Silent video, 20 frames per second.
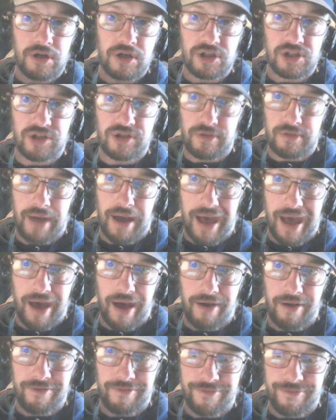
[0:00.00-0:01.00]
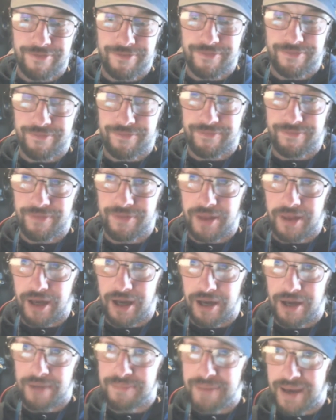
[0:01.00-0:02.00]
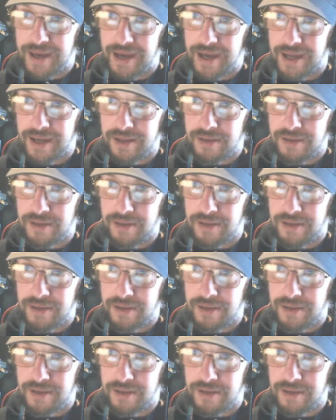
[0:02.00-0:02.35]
to have the iPad,